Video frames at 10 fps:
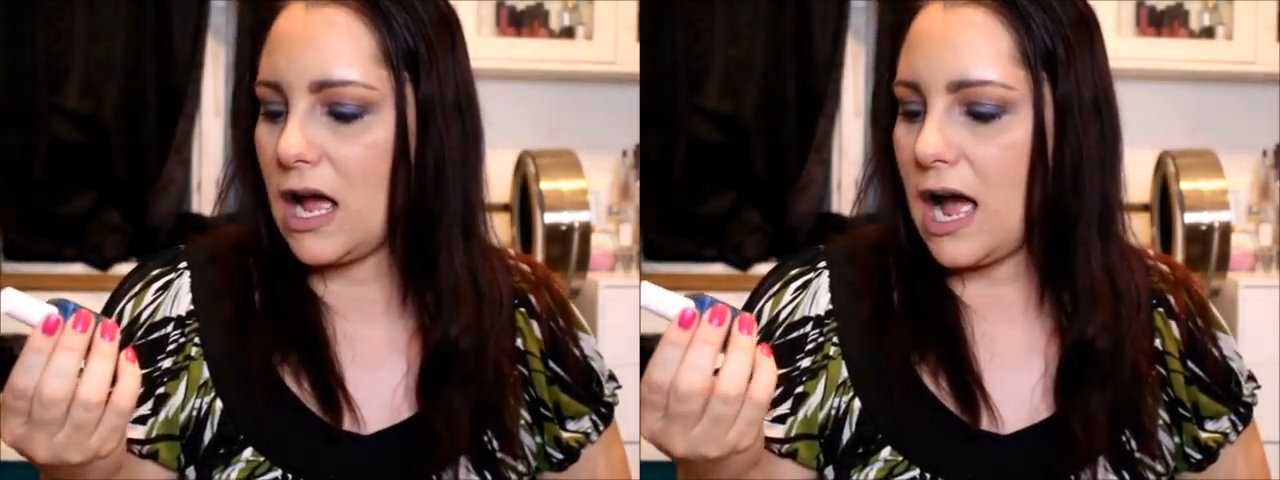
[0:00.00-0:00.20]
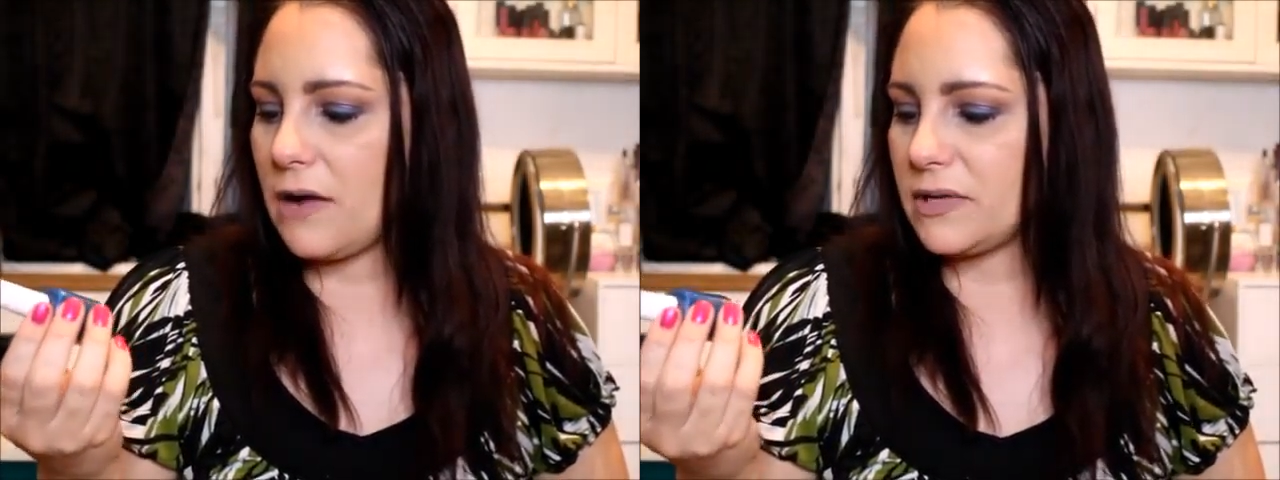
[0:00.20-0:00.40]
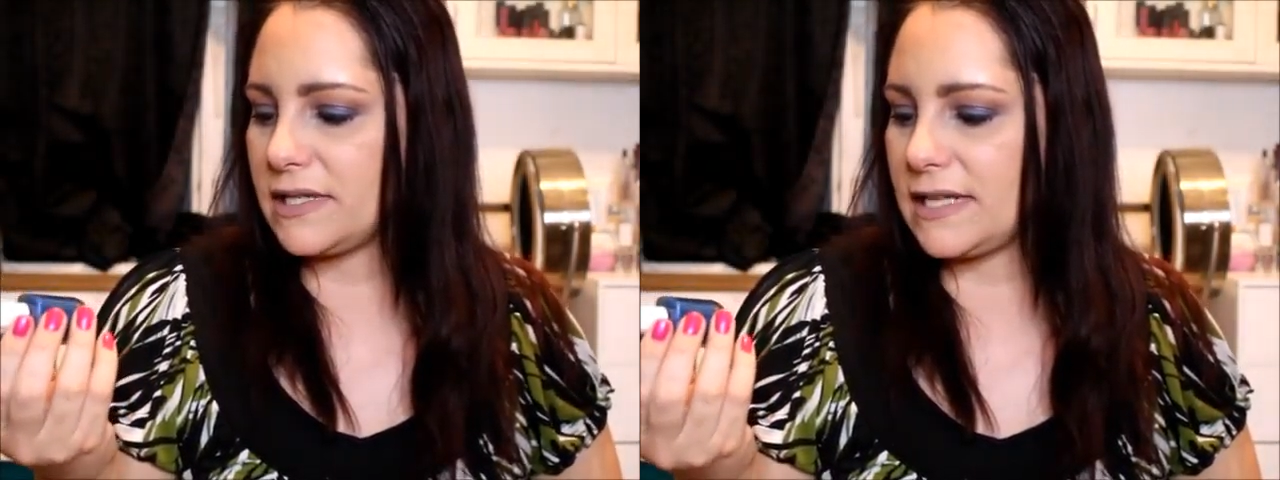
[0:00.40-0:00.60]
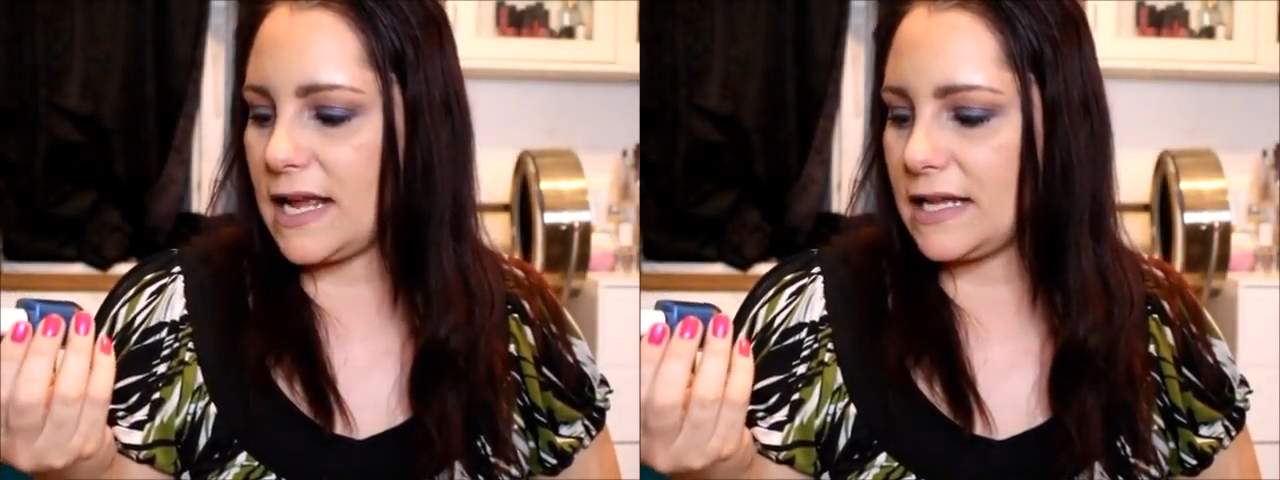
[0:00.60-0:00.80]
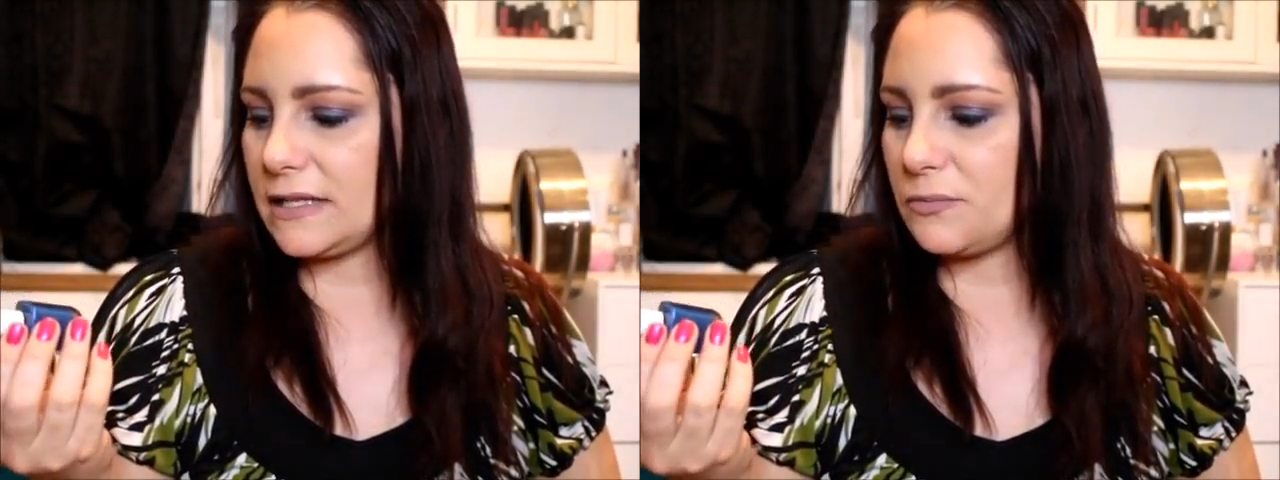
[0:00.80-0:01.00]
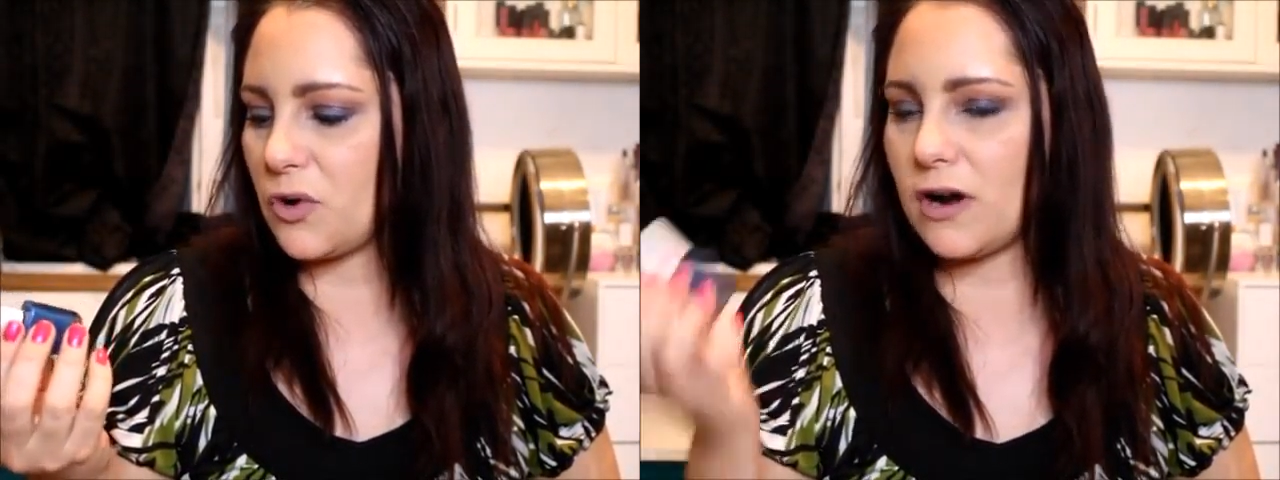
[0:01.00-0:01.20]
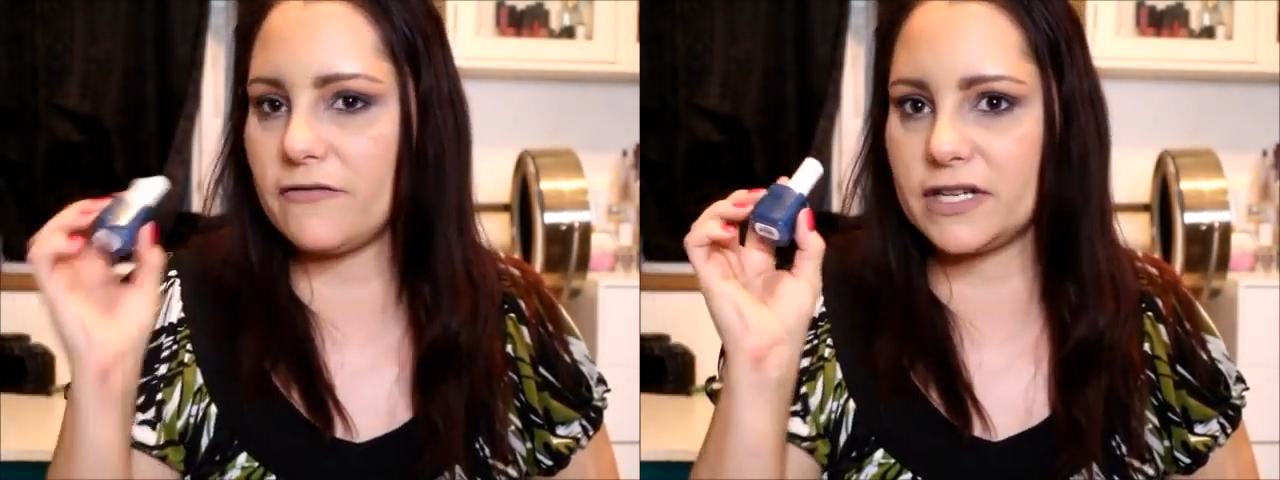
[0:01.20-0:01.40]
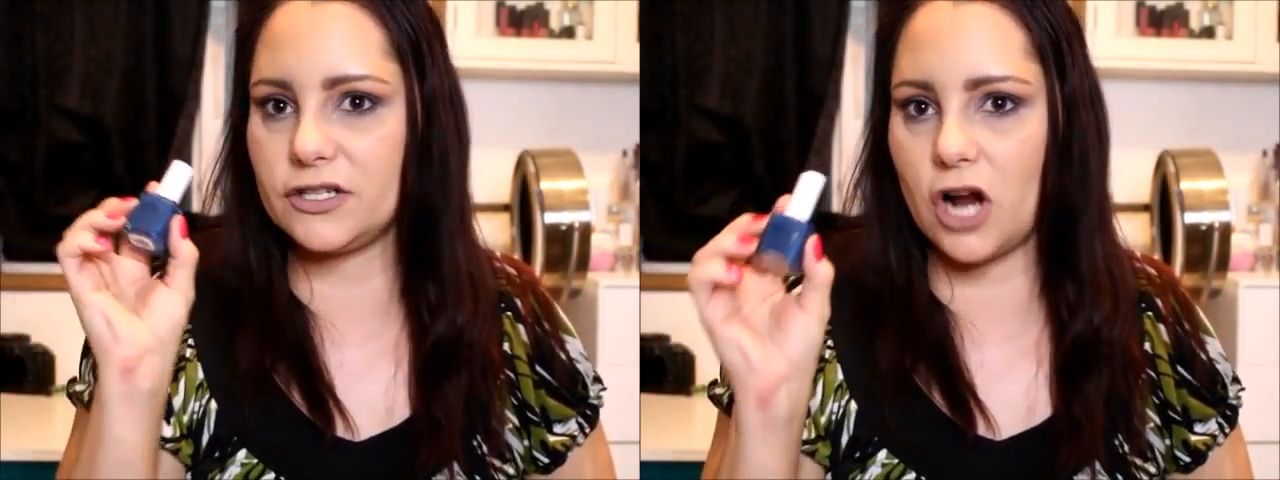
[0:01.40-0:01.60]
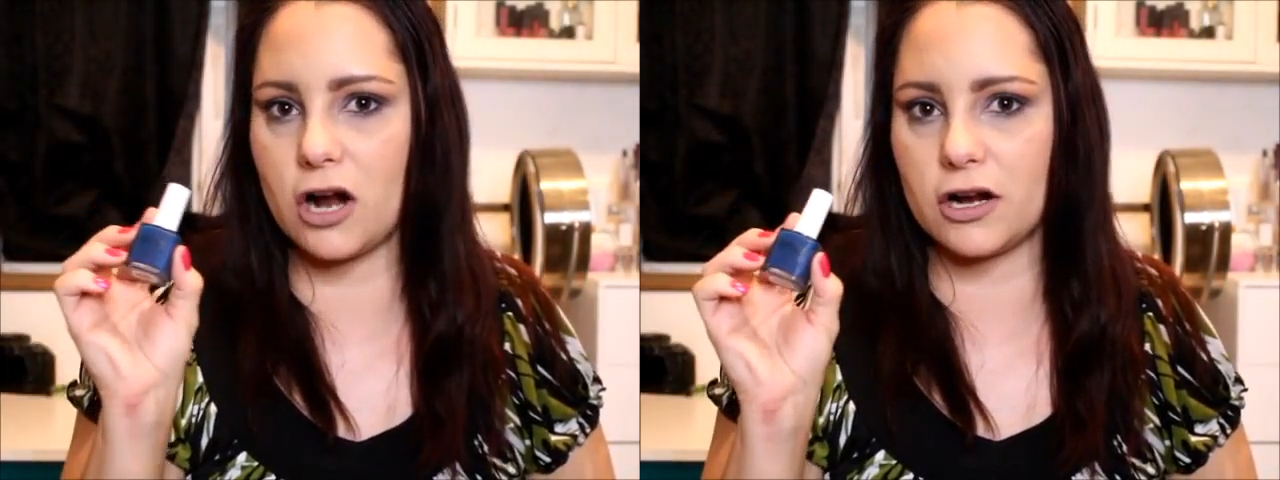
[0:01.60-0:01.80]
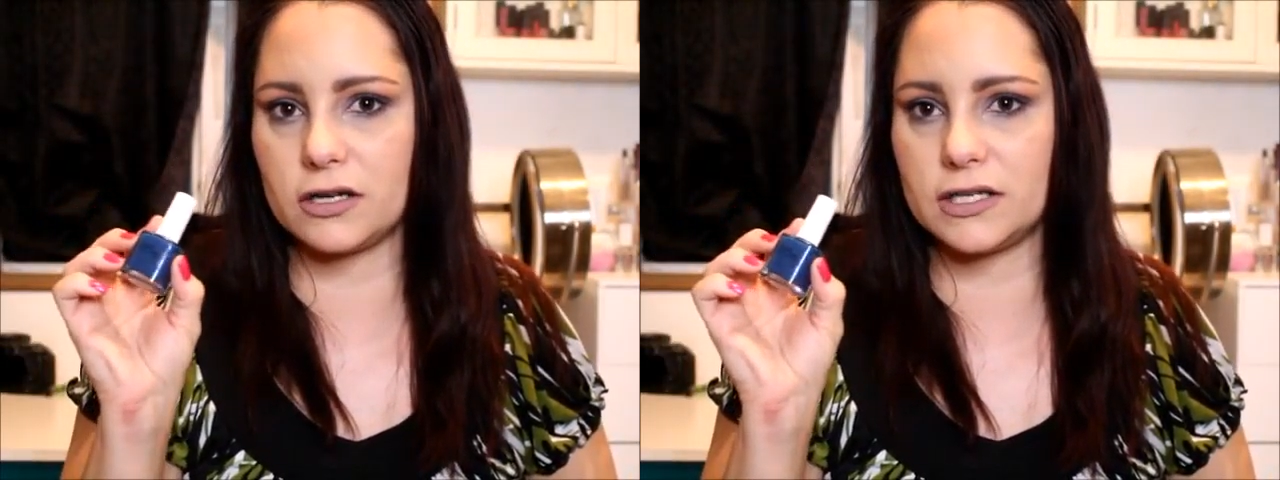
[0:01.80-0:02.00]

I would say it's more of a darker